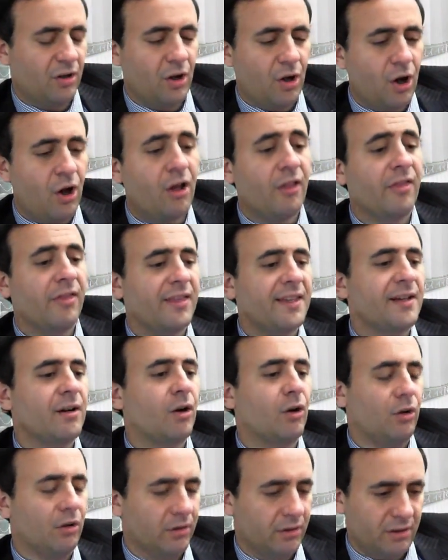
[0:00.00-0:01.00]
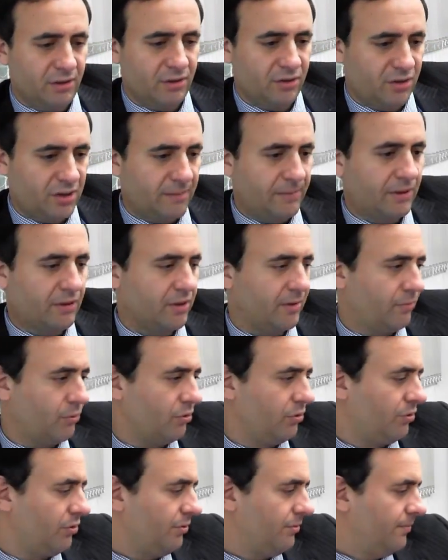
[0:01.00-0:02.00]
on the whole. There's some
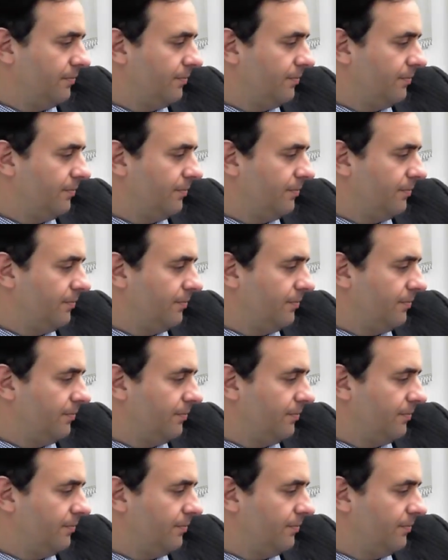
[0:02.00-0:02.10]
exceptions.